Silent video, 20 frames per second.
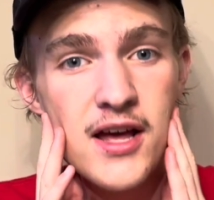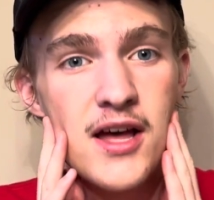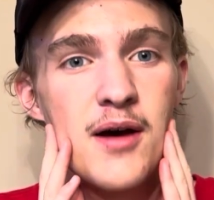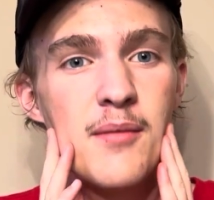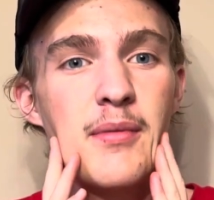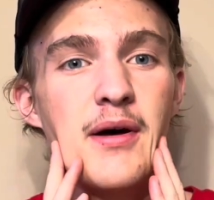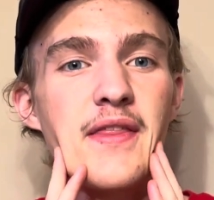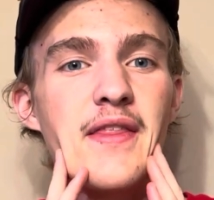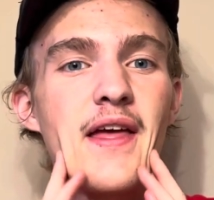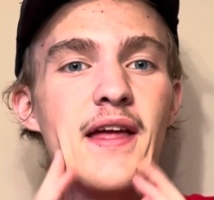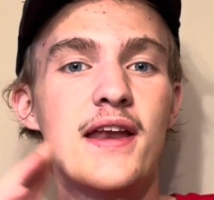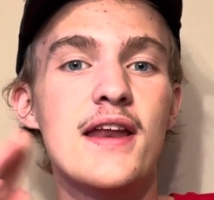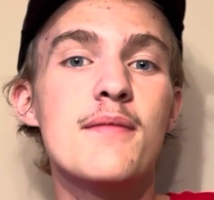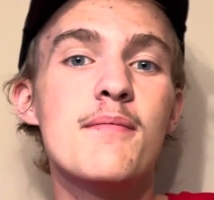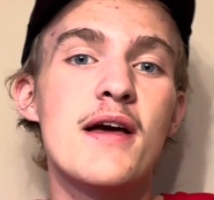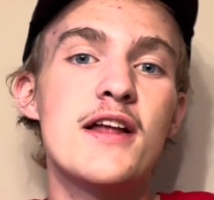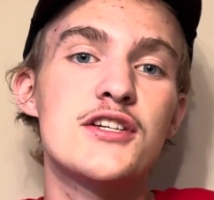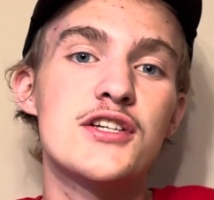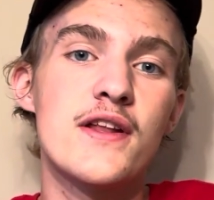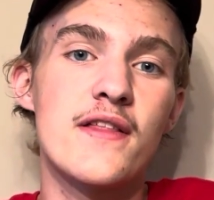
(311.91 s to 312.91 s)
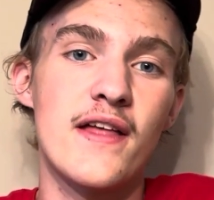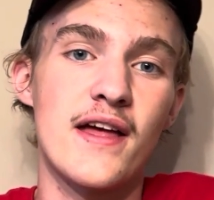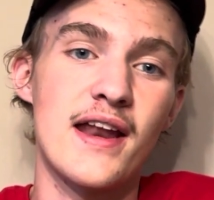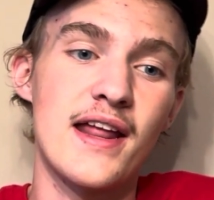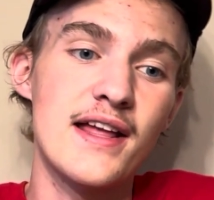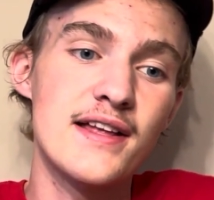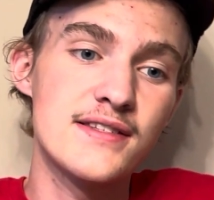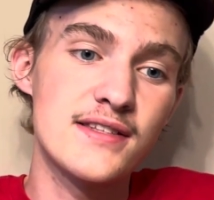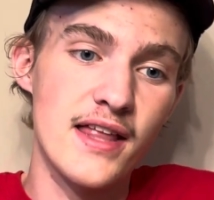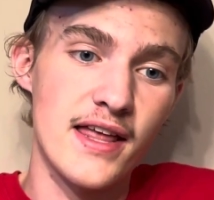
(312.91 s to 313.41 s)
But they did mention that
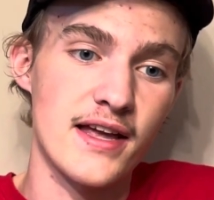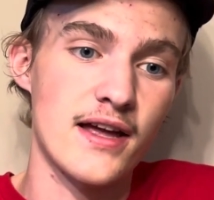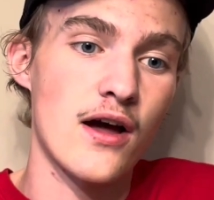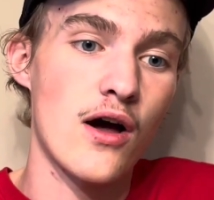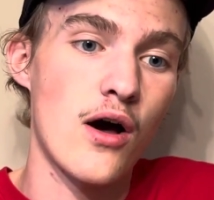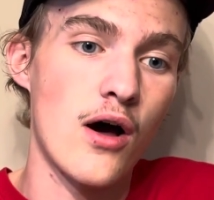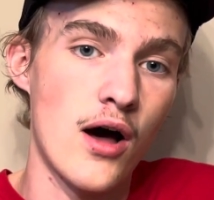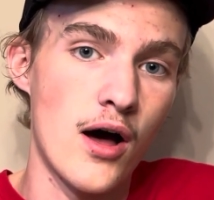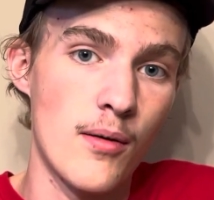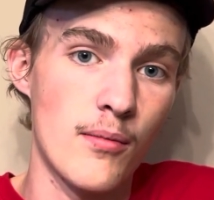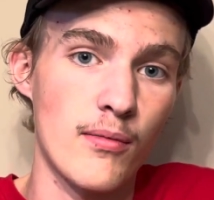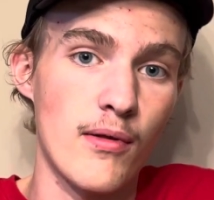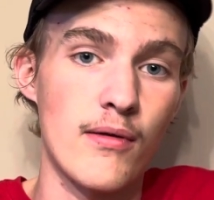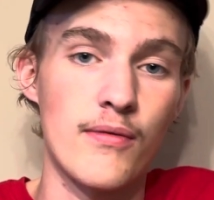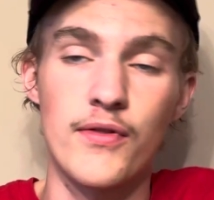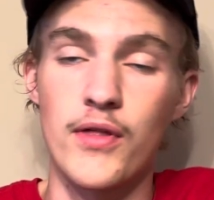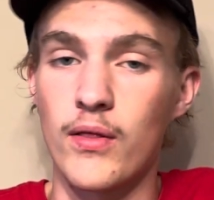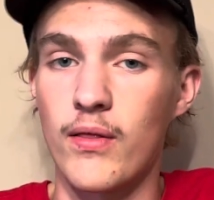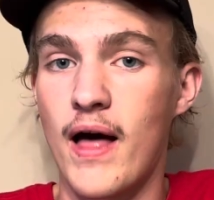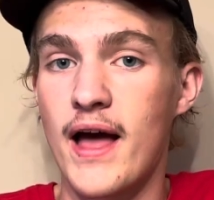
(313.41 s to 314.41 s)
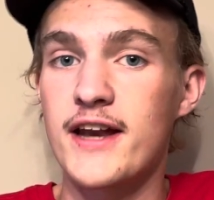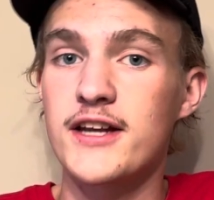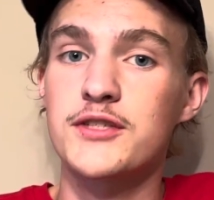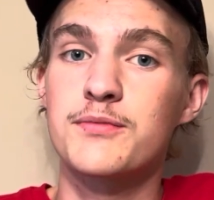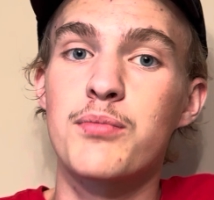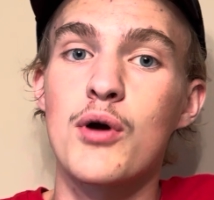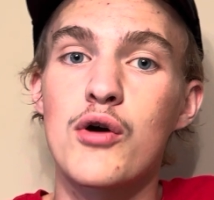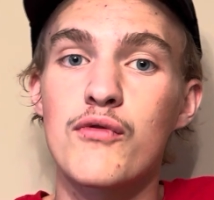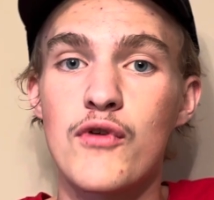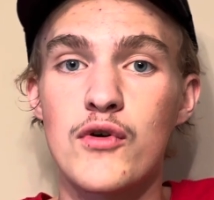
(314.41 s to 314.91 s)
it's like the lightest
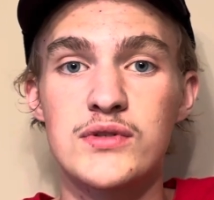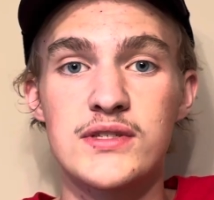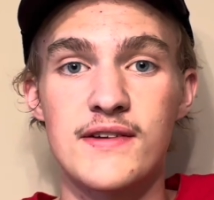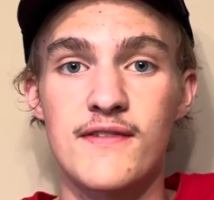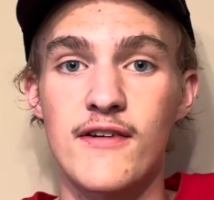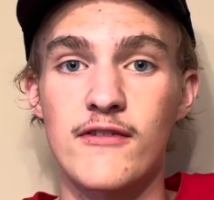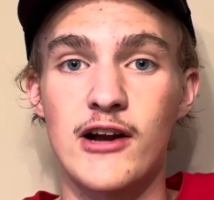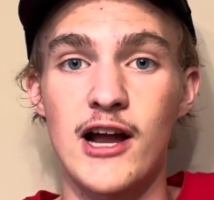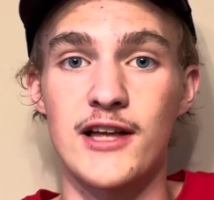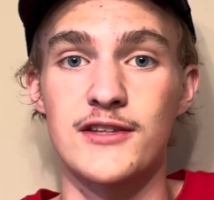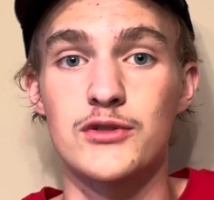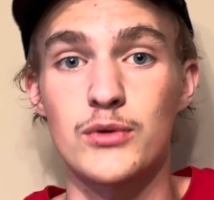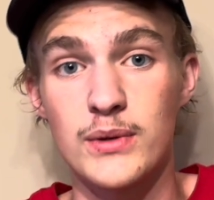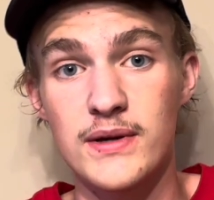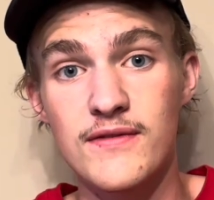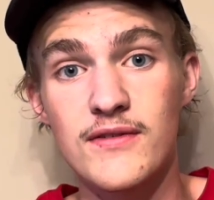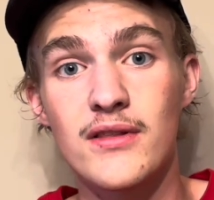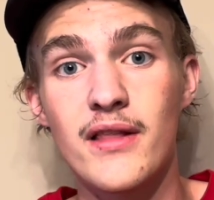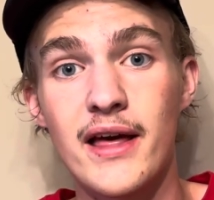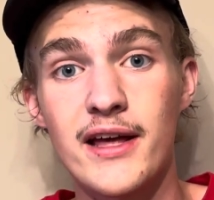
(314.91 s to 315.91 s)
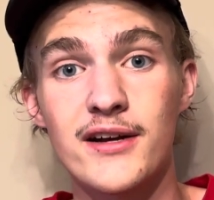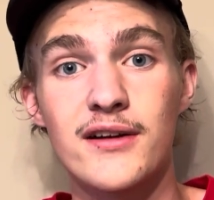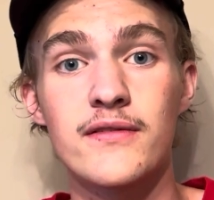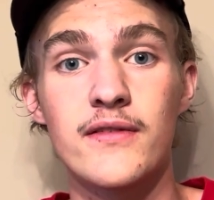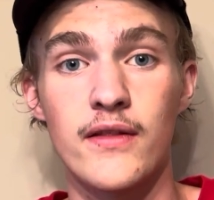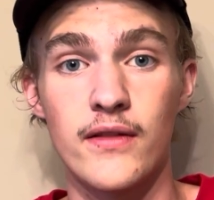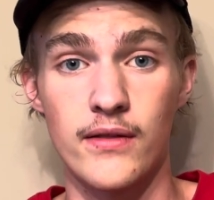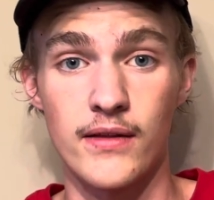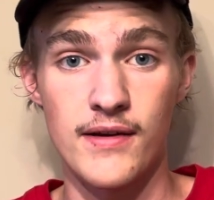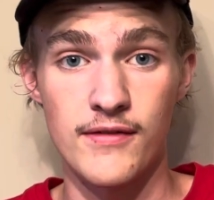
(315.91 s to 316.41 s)
Pro phones they've ever had, so even lighter than the
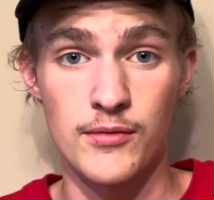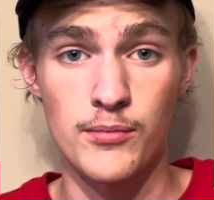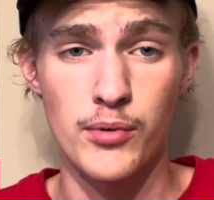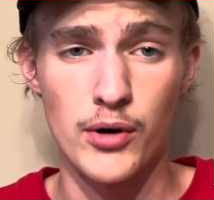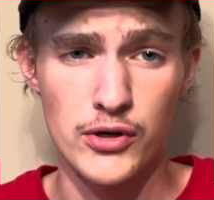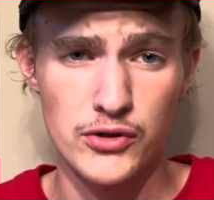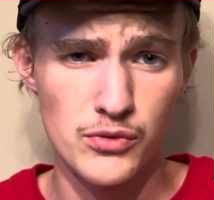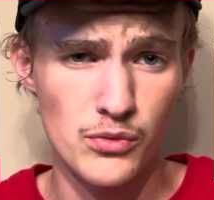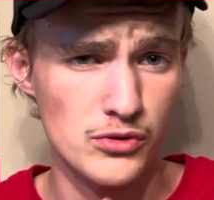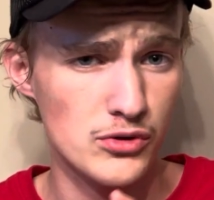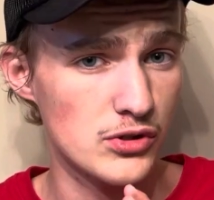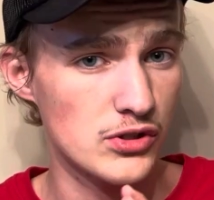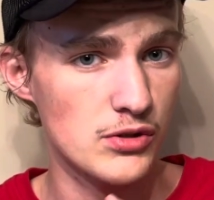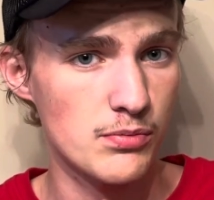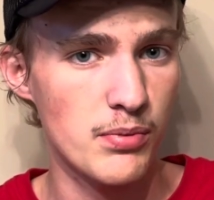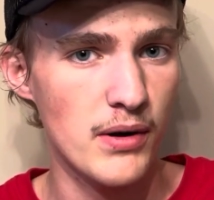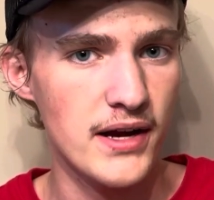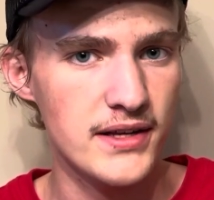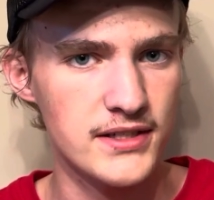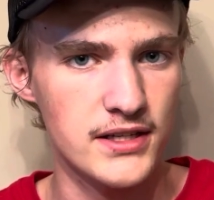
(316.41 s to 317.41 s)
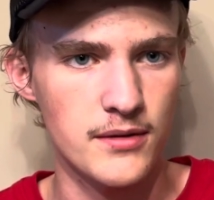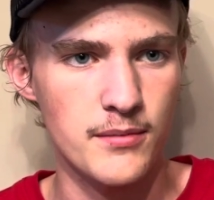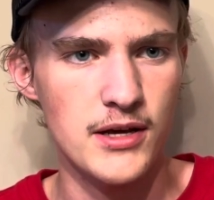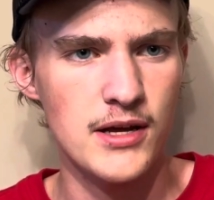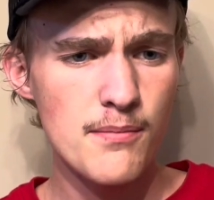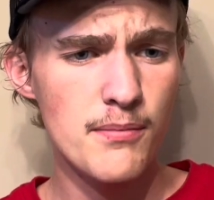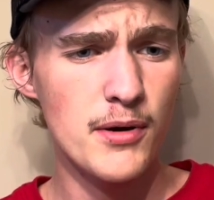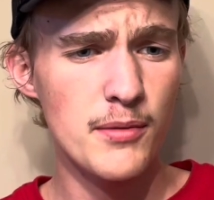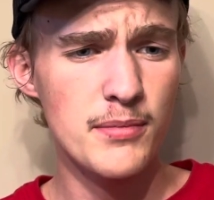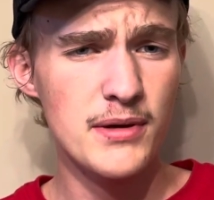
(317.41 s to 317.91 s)
11 Pros, which was surprising to me.
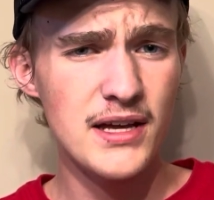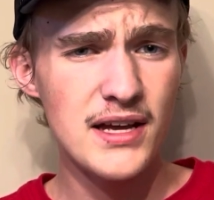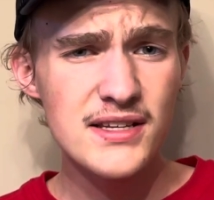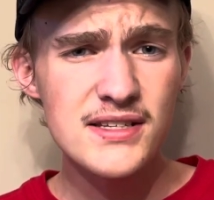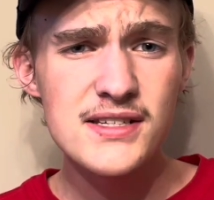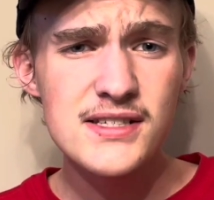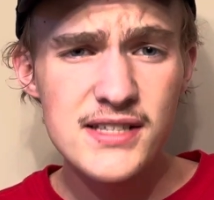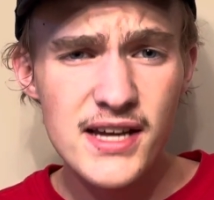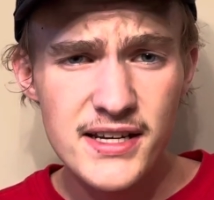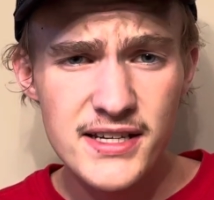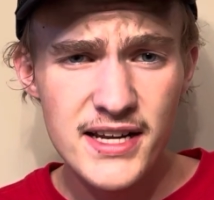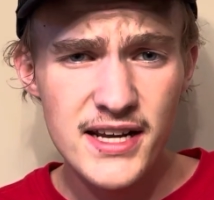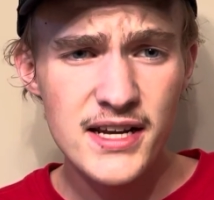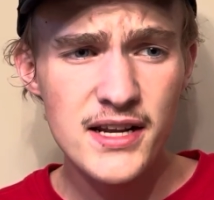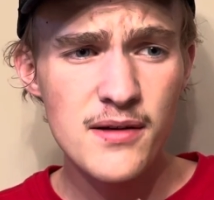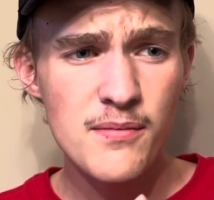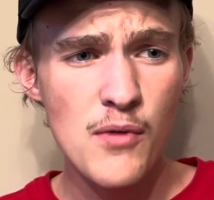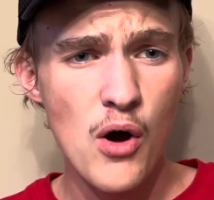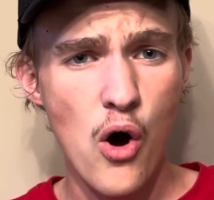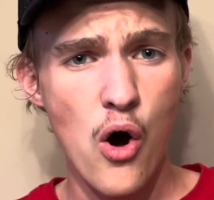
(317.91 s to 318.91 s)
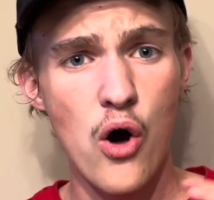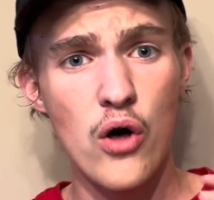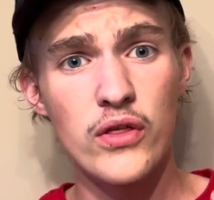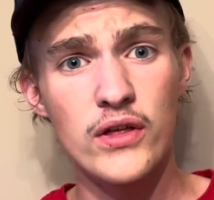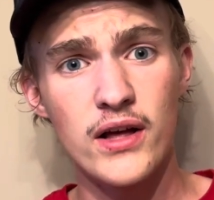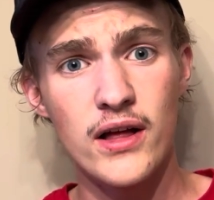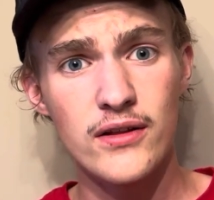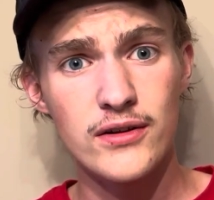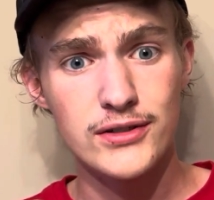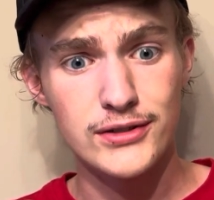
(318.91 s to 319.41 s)
But because it's titanium, all the
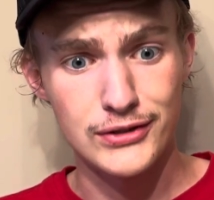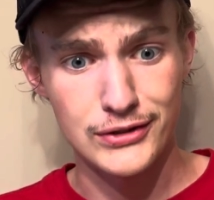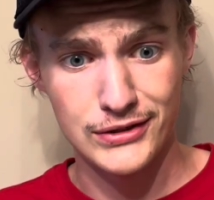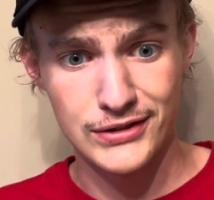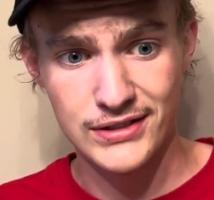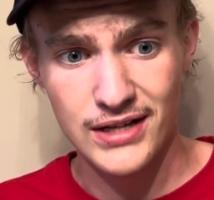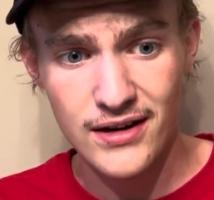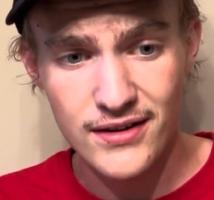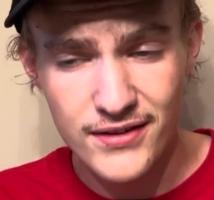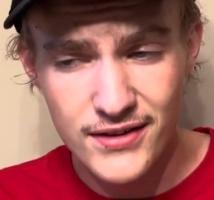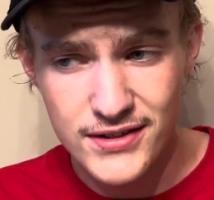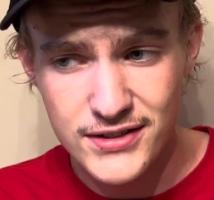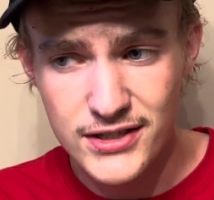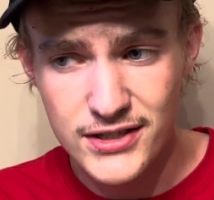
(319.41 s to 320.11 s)
colors suck this